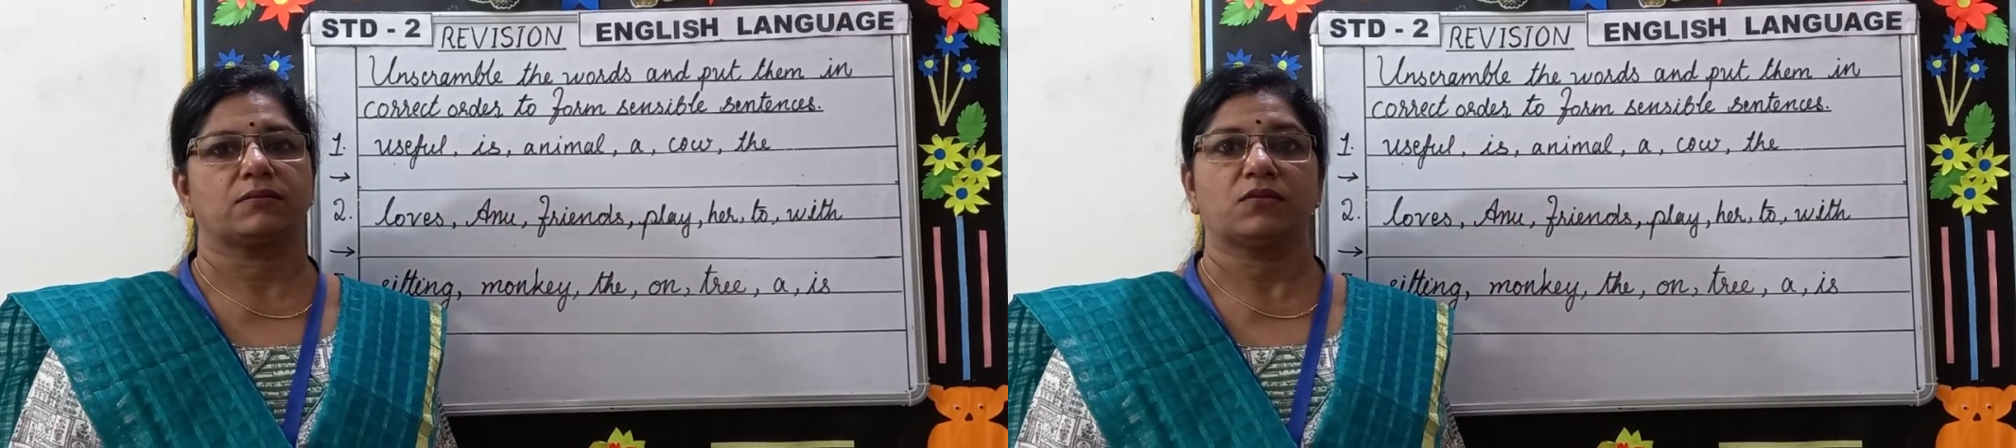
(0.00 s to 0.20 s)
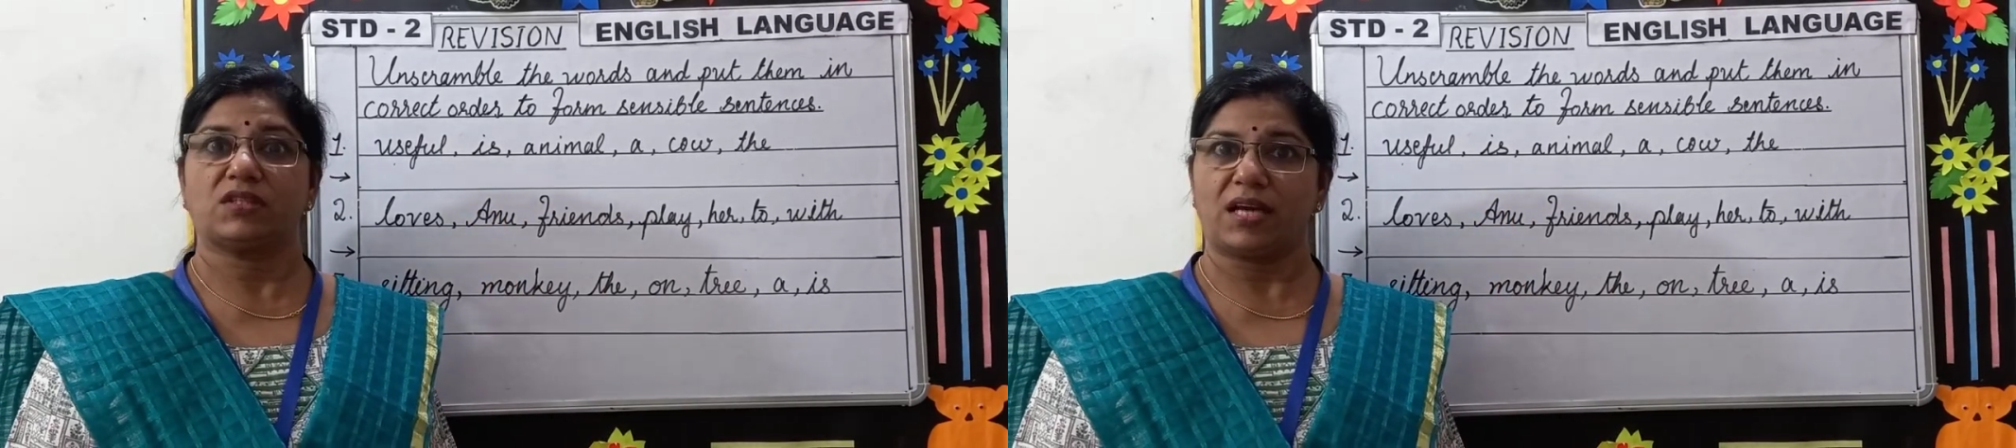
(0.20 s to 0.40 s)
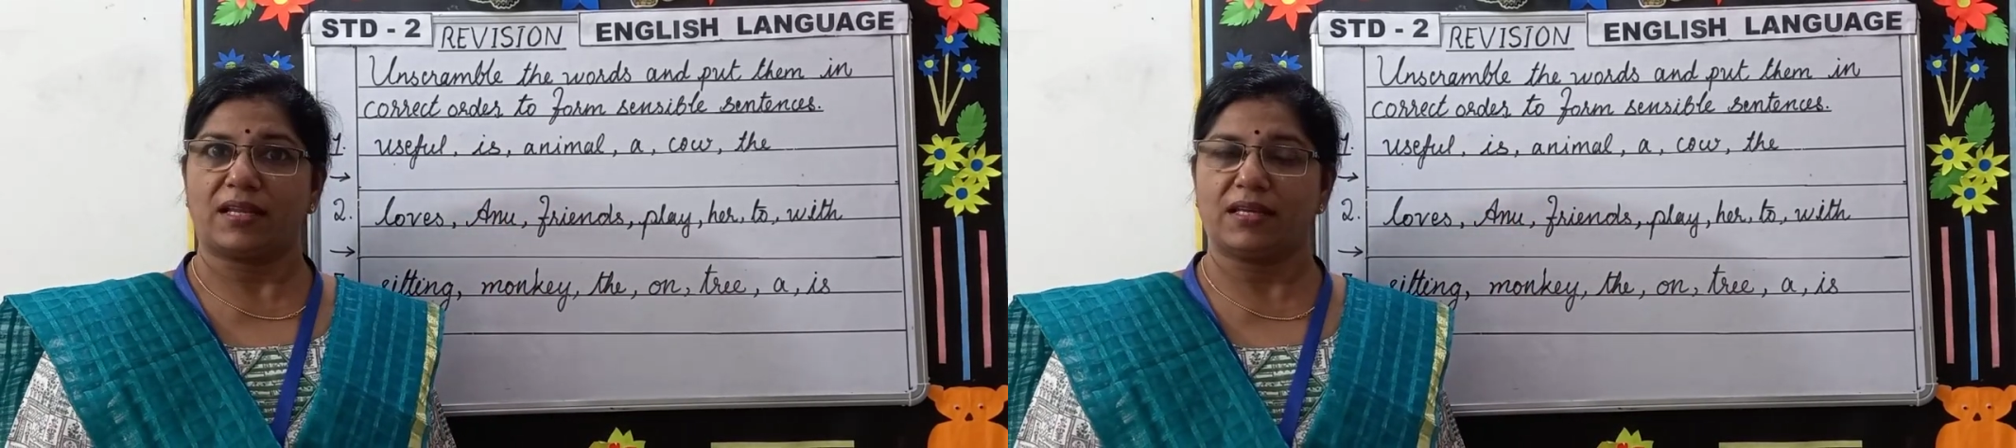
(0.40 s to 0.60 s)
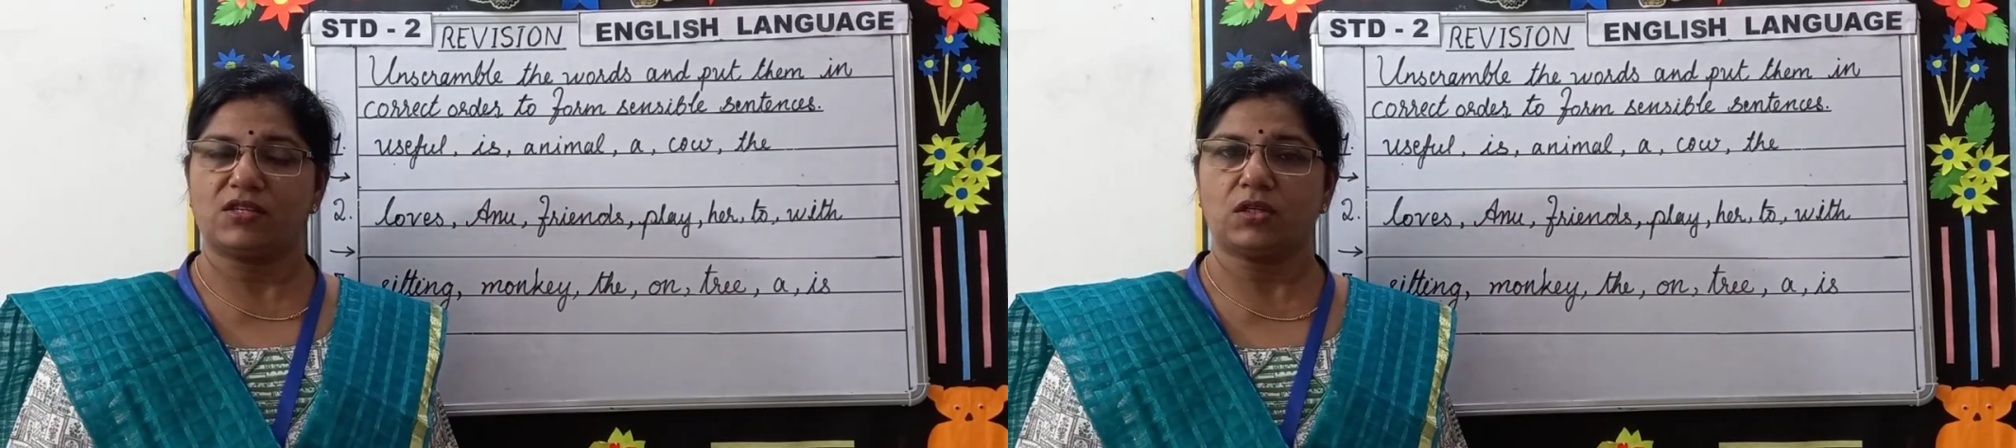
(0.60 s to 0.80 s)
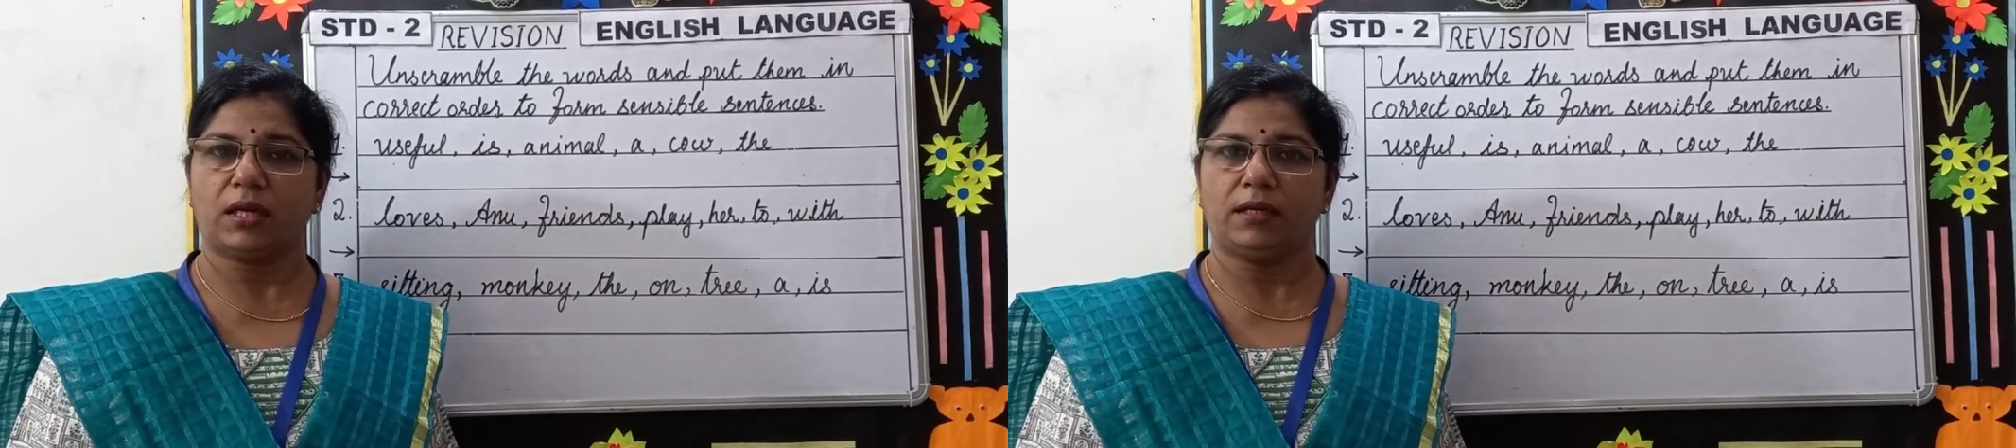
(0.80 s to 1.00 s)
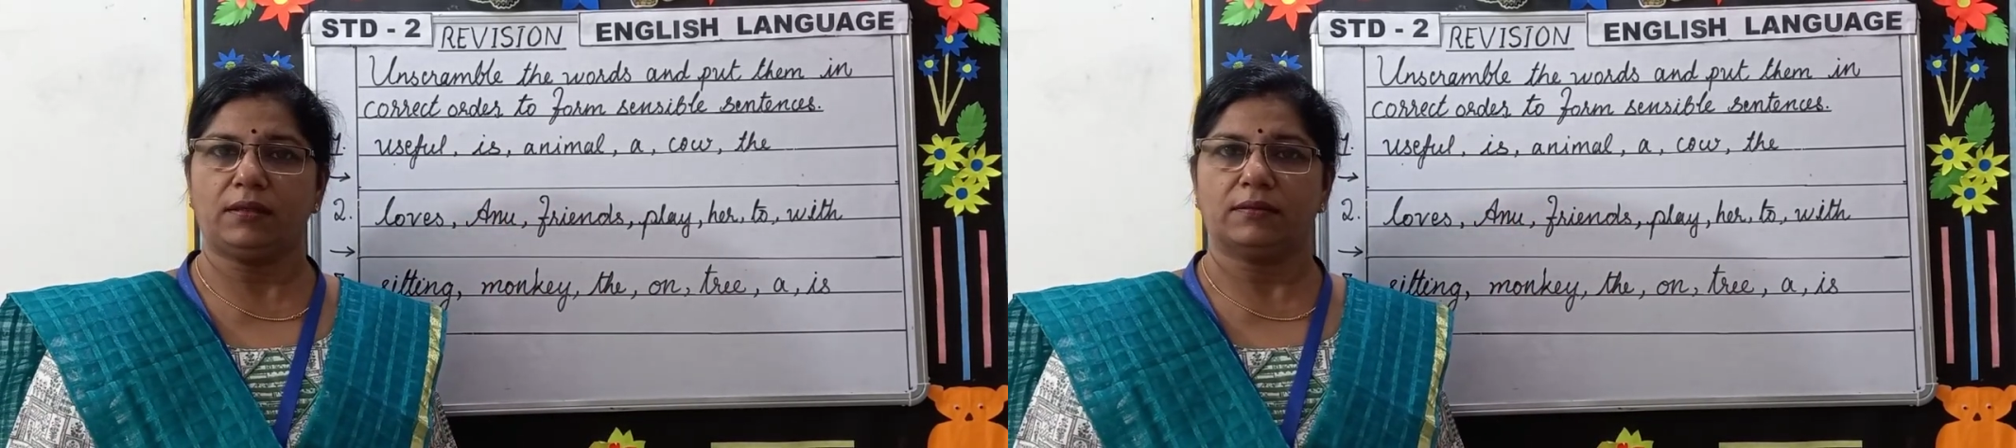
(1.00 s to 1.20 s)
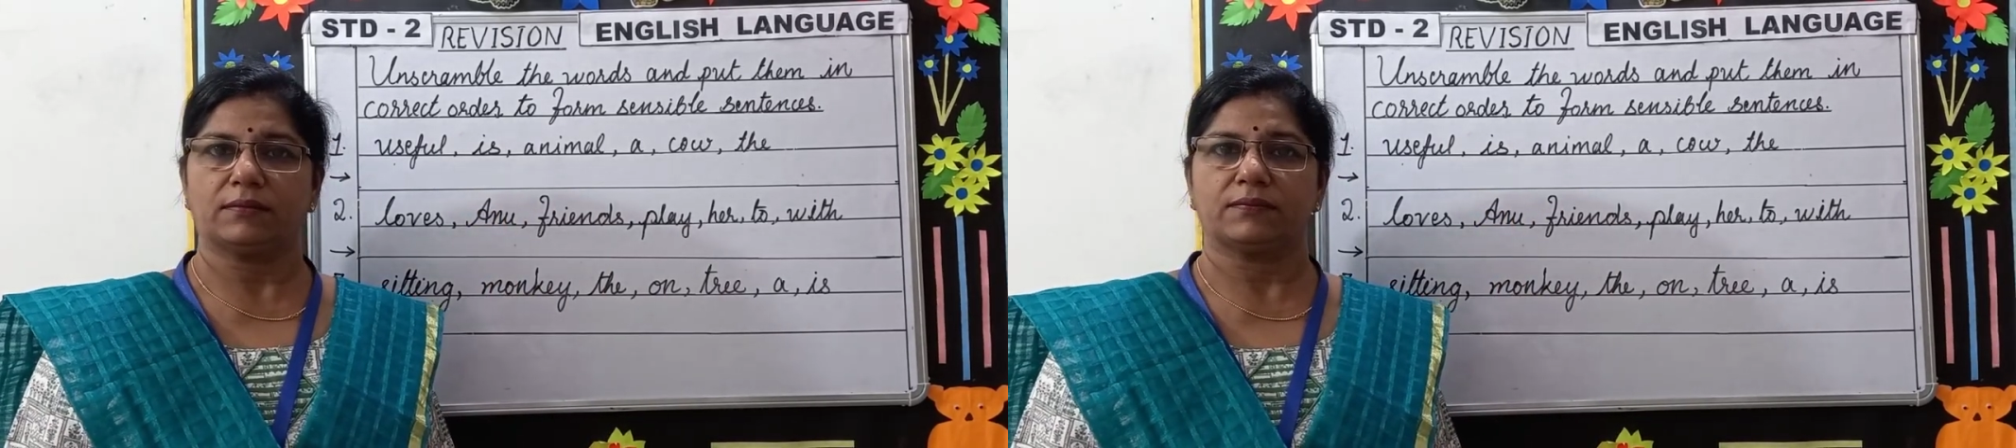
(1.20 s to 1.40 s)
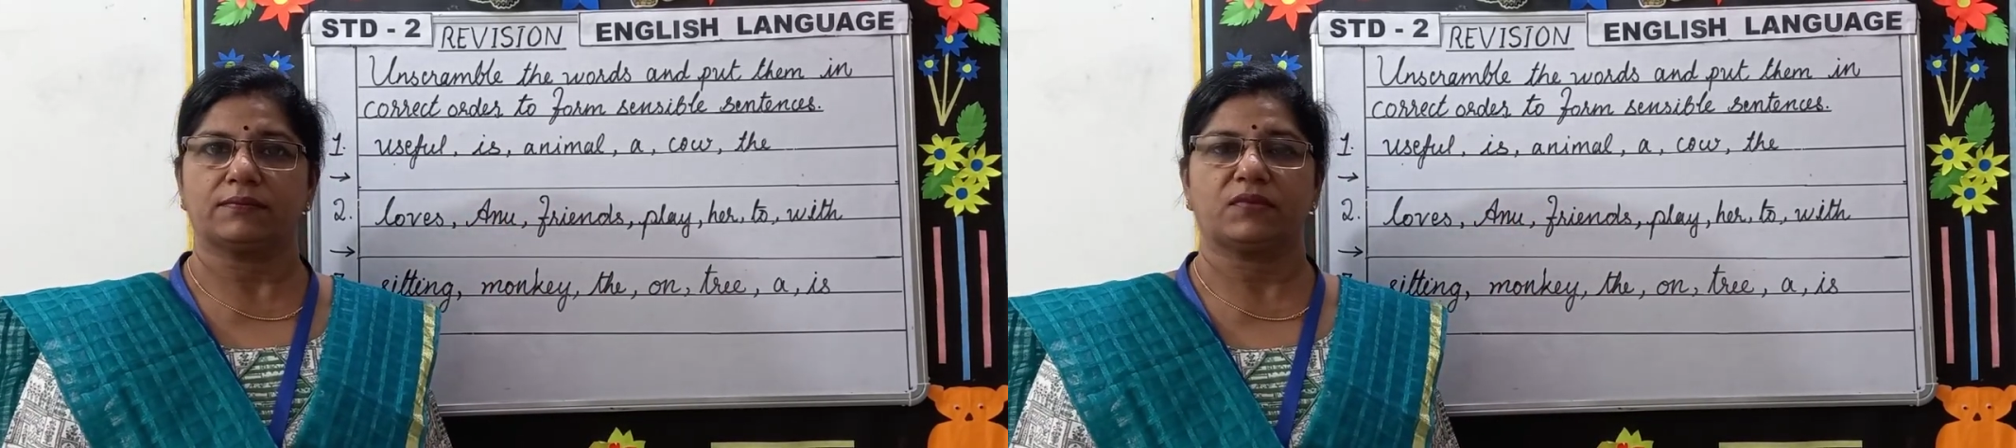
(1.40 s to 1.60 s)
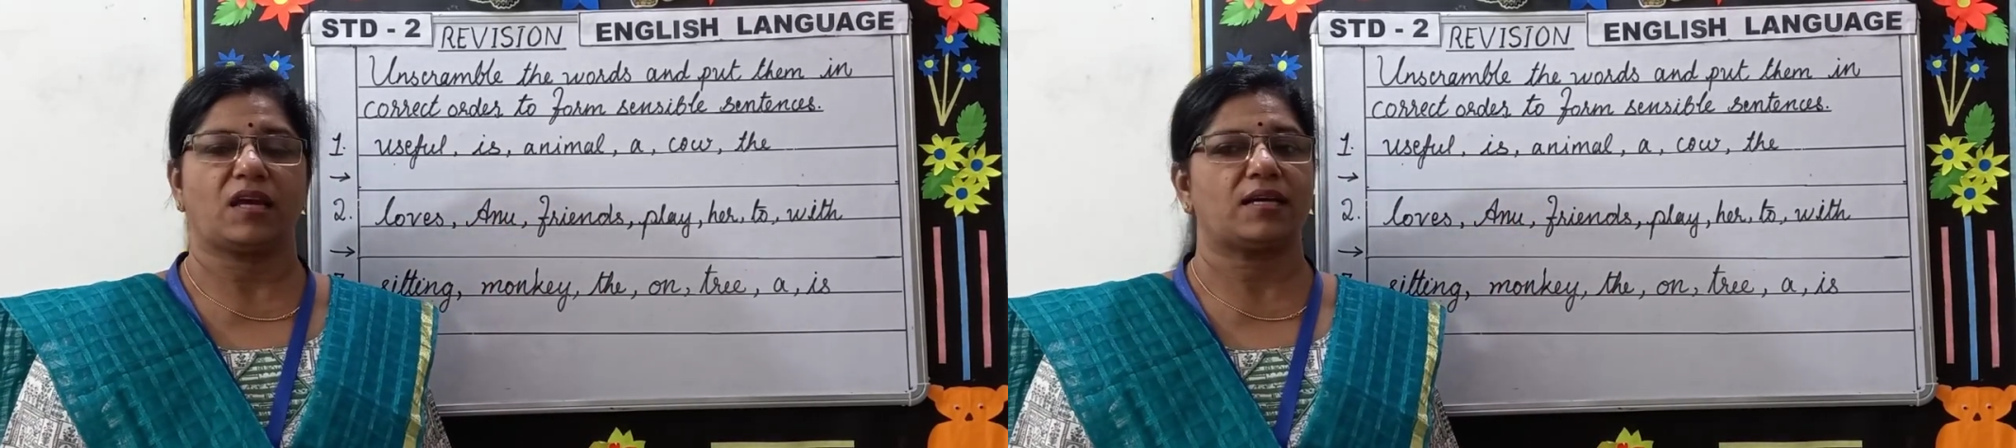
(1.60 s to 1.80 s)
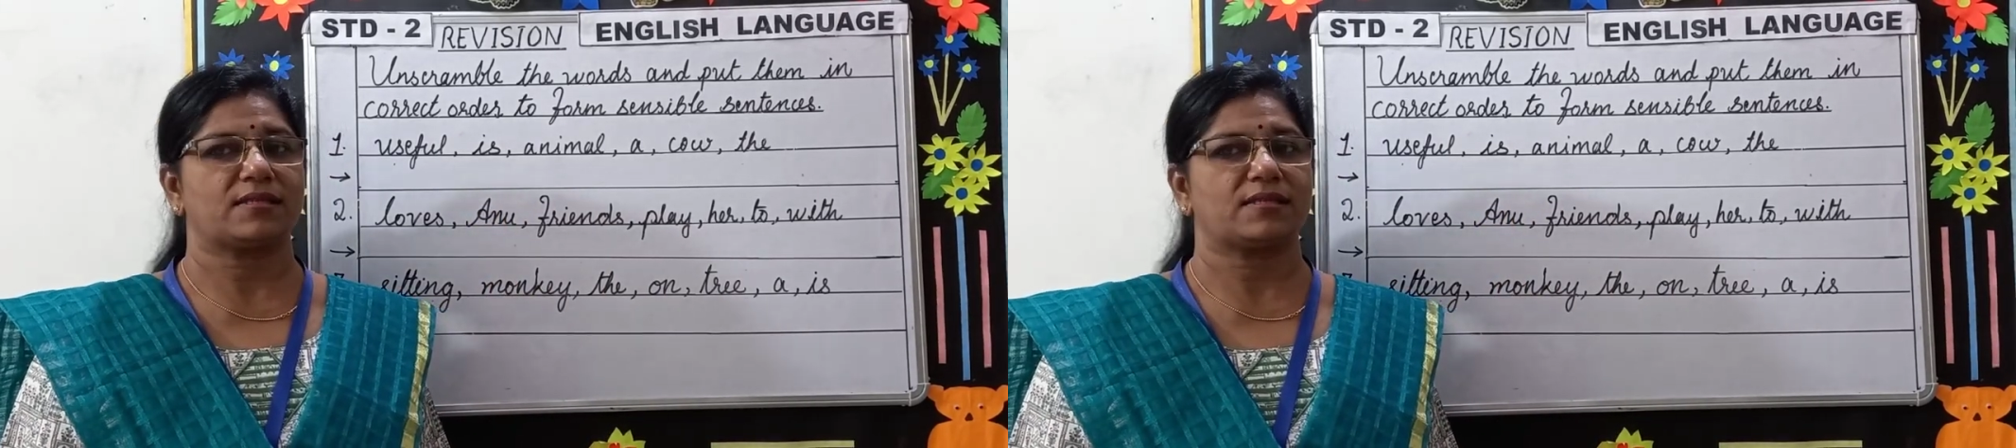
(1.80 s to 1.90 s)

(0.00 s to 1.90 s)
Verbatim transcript: Which are they children? They are